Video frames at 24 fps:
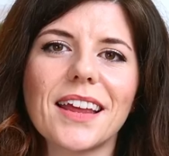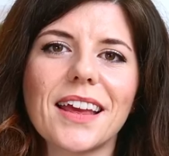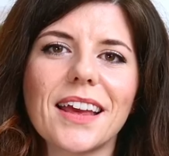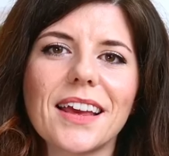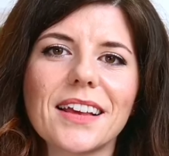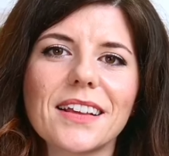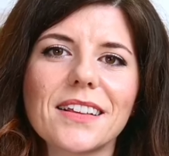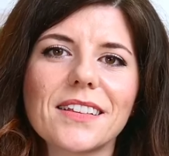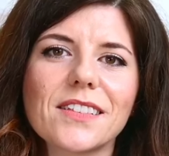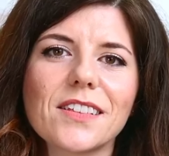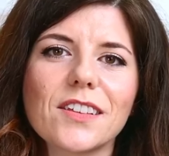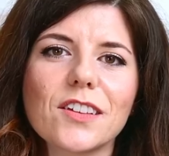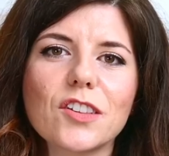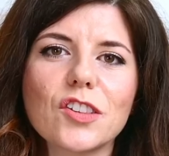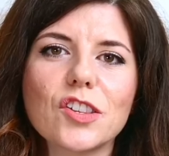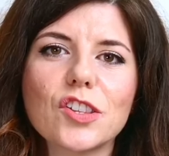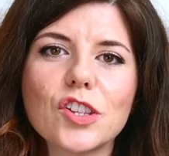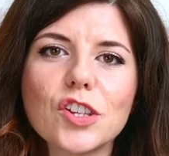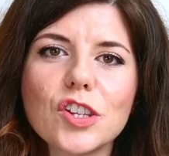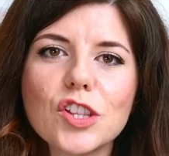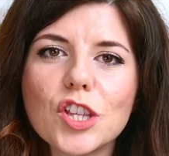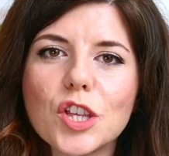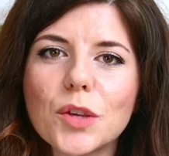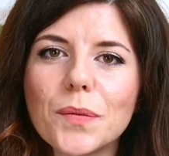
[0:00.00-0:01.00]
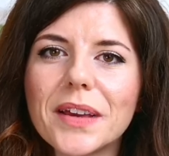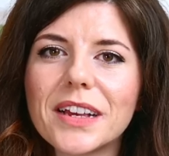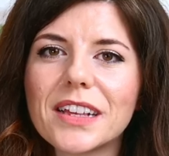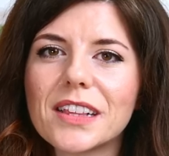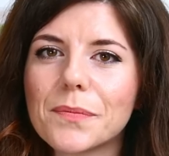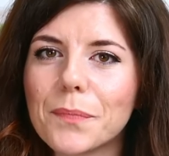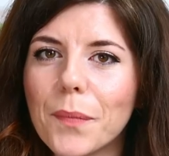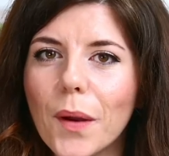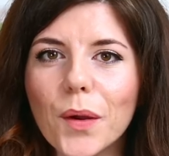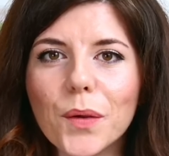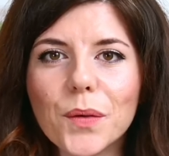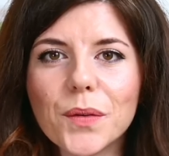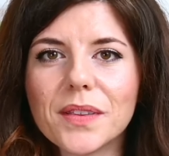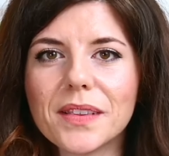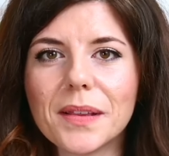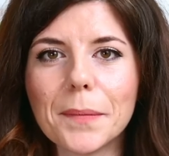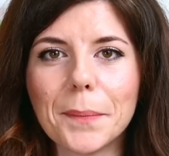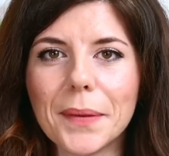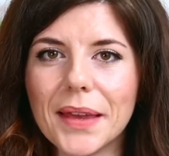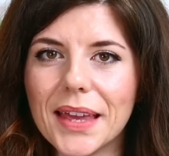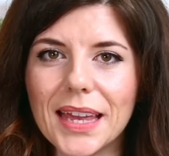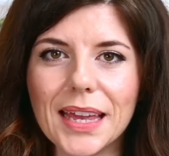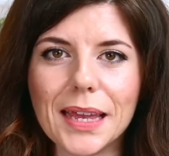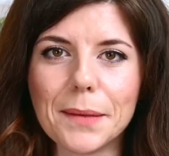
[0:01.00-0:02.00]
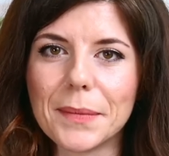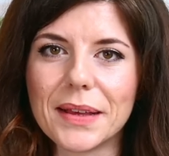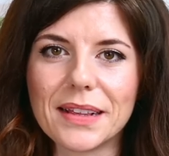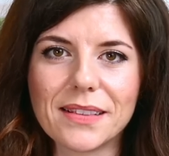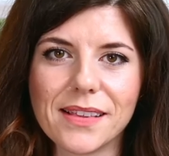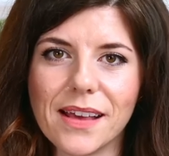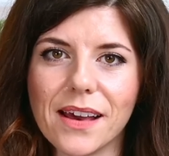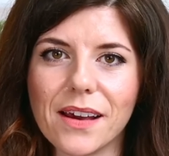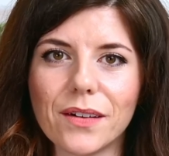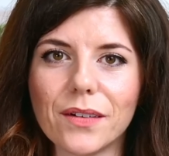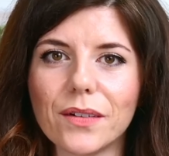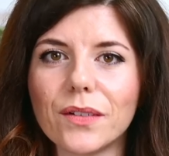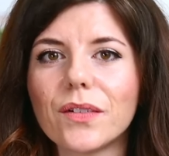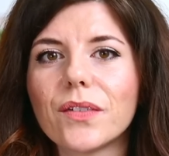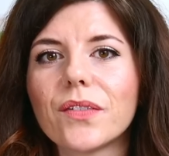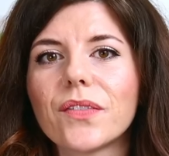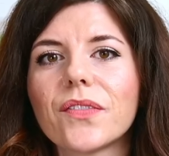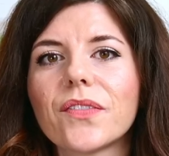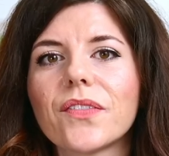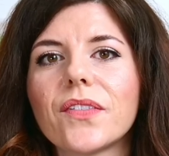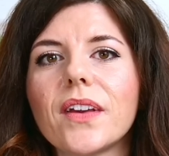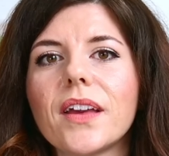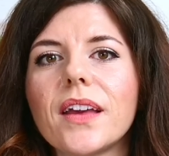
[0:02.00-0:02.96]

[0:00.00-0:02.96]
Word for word: is, should you expose the beam itself?